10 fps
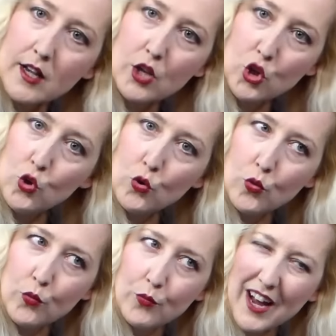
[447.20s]

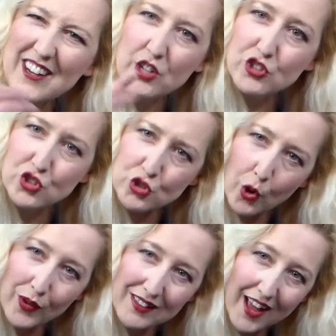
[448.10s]
your
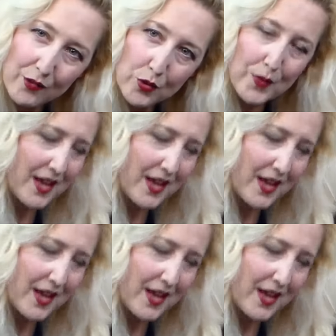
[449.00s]
sewing line would